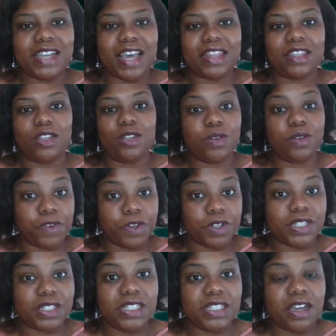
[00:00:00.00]
at the
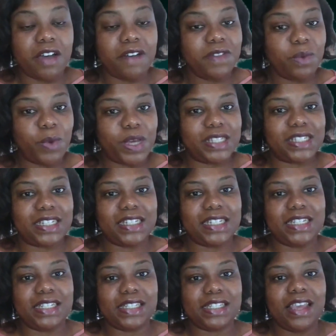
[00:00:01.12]
University of the West
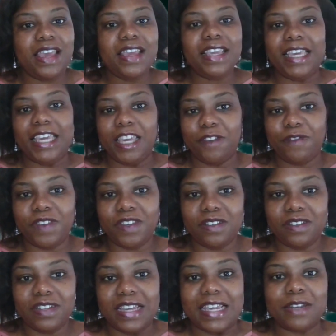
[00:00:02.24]
Indies, Cave
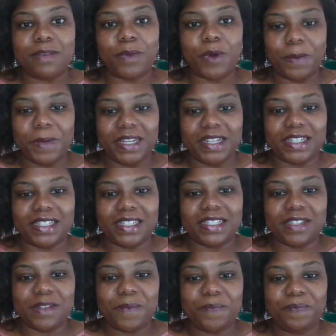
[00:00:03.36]
Hill in
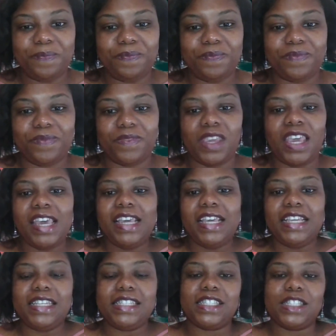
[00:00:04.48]
Barbados.
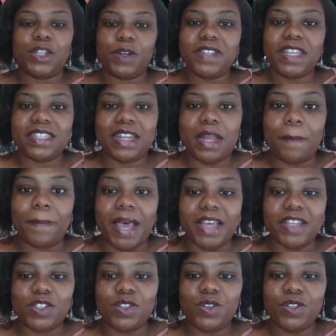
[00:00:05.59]
He serves as an
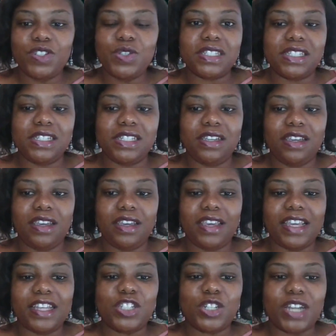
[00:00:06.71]
ambassador to the
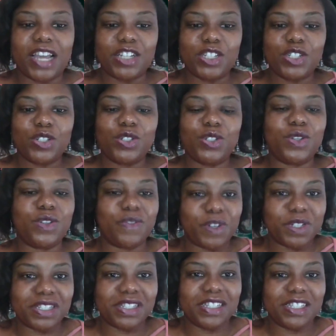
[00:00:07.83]
International
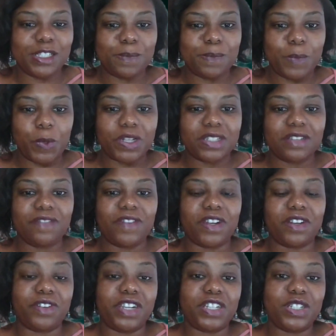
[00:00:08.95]
University Sports
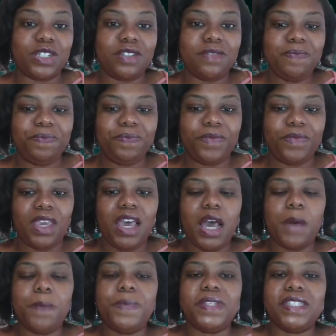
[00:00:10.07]
Federation,
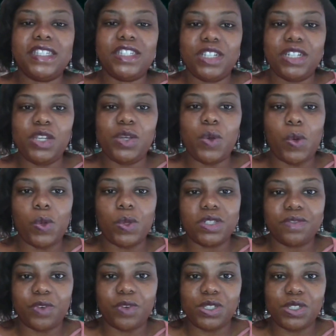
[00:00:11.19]
a position he
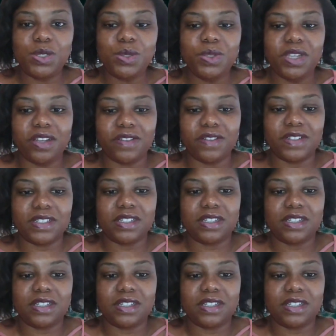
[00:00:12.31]
holds for 2 years.